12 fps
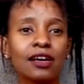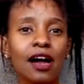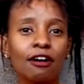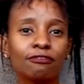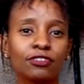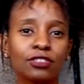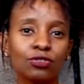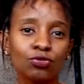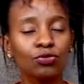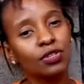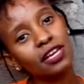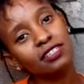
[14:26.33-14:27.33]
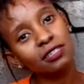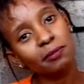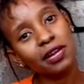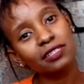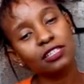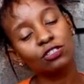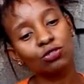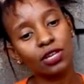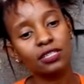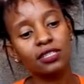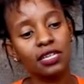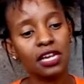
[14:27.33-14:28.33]
after getting my answers, you
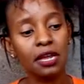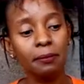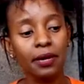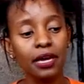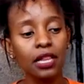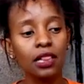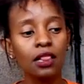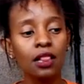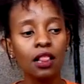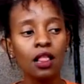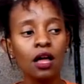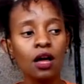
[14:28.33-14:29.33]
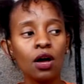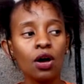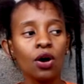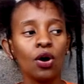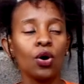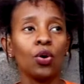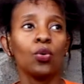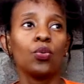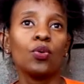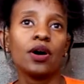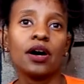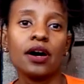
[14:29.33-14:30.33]
get an email
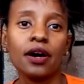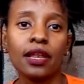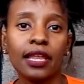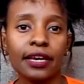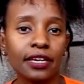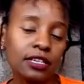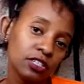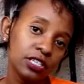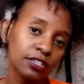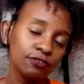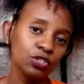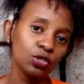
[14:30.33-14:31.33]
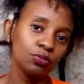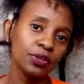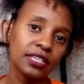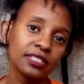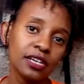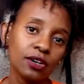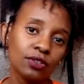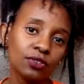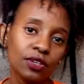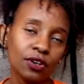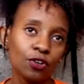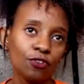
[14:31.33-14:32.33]
where like it gives you a breakdown
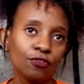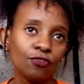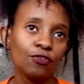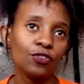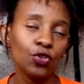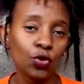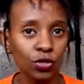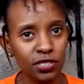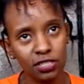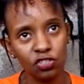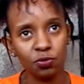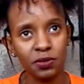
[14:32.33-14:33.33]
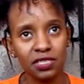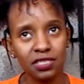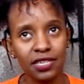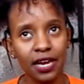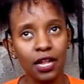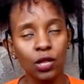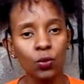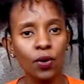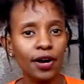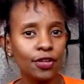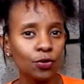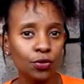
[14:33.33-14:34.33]
of your attachment style,
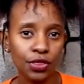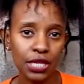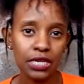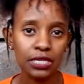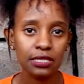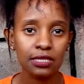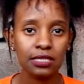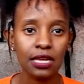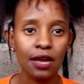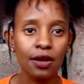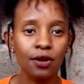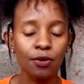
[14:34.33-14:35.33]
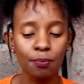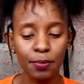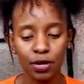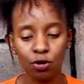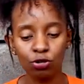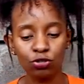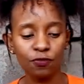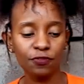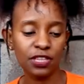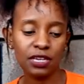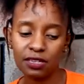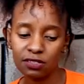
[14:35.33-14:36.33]
why you're this, because of
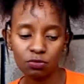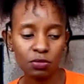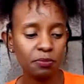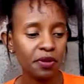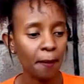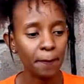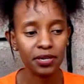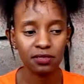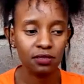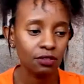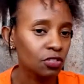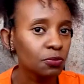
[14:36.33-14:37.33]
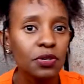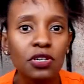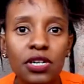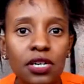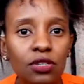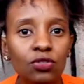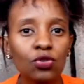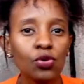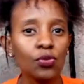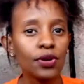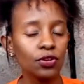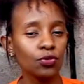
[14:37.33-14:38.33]
this, maybe a past experience, or
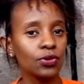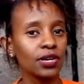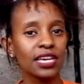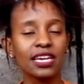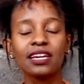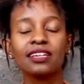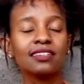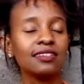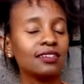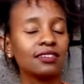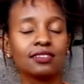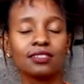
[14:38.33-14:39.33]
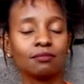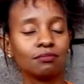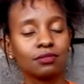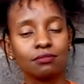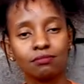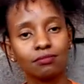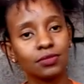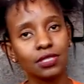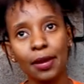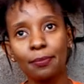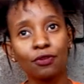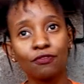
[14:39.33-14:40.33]
when you were a kid, some
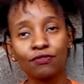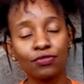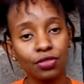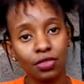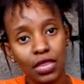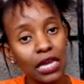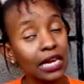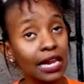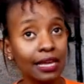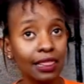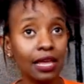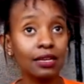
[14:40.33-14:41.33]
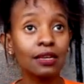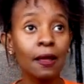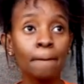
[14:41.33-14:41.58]
type of thing like that.